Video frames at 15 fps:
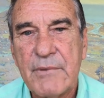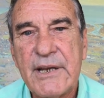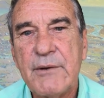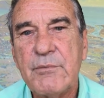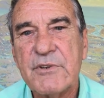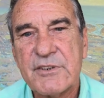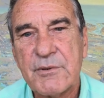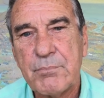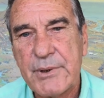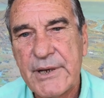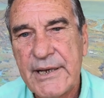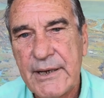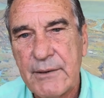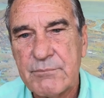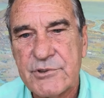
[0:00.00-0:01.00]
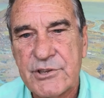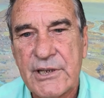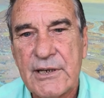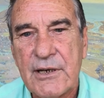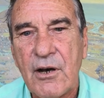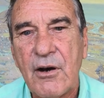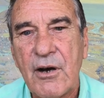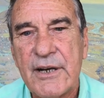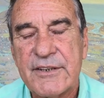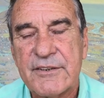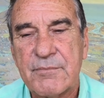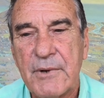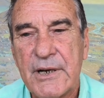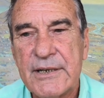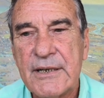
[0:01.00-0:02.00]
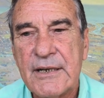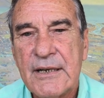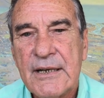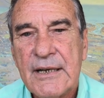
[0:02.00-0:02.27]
He was a PMG linesman,